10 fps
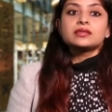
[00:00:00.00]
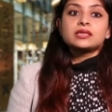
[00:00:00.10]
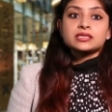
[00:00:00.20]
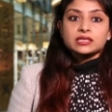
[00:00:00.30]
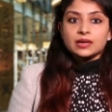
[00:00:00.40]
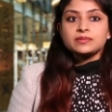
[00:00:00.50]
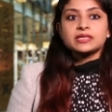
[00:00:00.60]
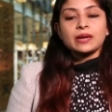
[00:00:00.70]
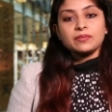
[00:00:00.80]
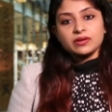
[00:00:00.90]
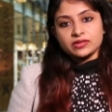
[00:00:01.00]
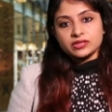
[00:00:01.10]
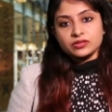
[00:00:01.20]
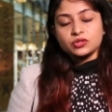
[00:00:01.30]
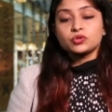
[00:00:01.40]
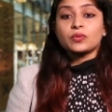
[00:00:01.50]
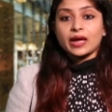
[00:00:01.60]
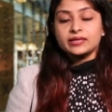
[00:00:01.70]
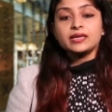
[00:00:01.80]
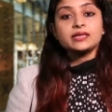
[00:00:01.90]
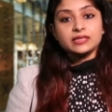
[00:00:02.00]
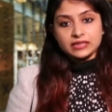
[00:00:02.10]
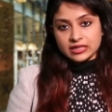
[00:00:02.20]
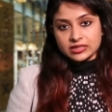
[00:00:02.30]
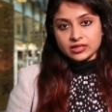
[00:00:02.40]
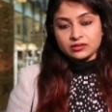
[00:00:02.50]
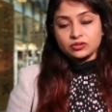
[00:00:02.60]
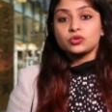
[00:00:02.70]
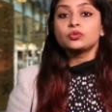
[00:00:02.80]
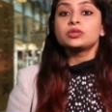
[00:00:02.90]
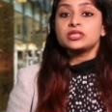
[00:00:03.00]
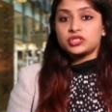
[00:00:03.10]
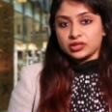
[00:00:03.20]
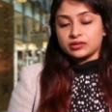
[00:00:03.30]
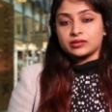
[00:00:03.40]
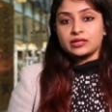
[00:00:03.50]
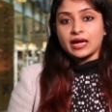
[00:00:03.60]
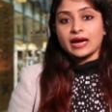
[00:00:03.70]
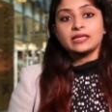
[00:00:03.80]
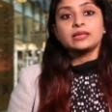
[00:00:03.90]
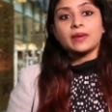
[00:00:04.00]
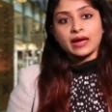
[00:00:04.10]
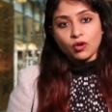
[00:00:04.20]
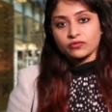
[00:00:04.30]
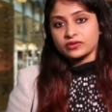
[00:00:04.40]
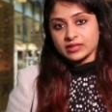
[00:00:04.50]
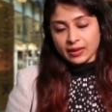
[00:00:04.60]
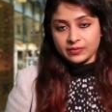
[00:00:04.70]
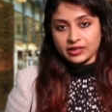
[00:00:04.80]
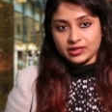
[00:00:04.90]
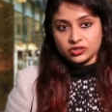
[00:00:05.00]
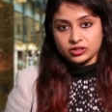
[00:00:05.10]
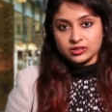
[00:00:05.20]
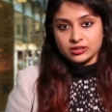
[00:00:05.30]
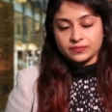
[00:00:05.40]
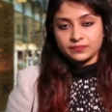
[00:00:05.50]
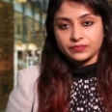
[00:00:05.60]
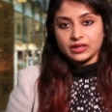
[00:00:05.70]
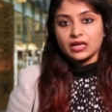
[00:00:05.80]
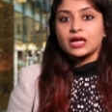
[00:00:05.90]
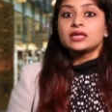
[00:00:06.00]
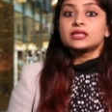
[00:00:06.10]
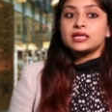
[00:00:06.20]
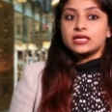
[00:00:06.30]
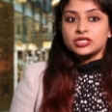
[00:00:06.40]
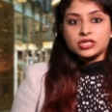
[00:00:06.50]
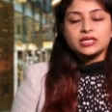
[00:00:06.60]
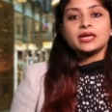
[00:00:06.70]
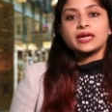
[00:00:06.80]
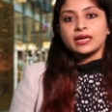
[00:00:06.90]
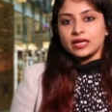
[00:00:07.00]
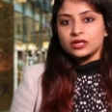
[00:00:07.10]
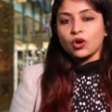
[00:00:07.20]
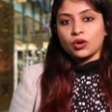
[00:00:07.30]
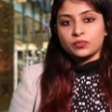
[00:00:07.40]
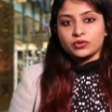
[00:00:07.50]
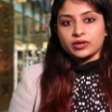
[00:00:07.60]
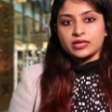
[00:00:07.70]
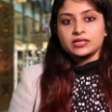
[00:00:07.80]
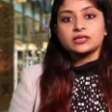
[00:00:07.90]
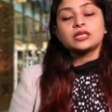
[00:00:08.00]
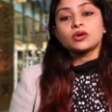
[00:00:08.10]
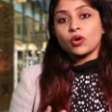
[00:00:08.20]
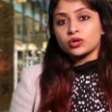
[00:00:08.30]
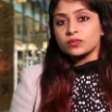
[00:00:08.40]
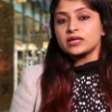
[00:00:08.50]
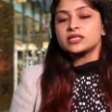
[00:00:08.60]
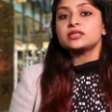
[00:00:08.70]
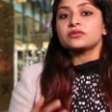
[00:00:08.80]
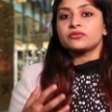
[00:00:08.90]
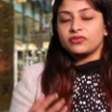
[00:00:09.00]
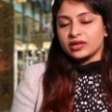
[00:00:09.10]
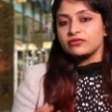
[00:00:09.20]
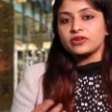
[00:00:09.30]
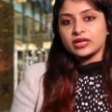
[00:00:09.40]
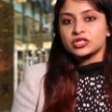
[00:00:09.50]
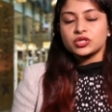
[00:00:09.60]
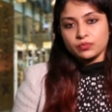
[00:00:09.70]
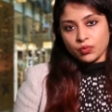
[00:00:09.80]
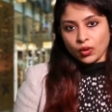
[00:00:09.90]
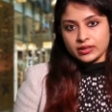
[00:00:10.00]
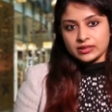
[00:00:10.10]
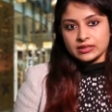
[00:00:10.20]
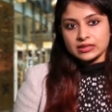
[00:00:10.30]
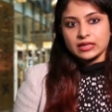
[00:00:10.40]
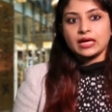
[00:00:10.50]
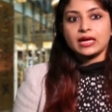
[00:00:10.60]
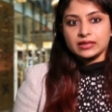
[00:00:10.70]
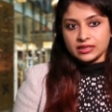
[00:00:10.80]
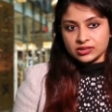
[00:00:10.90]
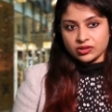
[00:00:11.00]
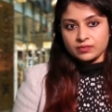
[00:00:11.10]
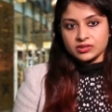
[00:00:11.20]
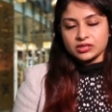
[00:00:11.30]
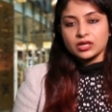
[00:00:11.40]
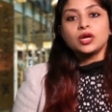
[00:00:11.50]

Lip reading: The scripts can be written to validate the data through the journal and the back office applications. The engineer can incorporate the automated verification points in the scripts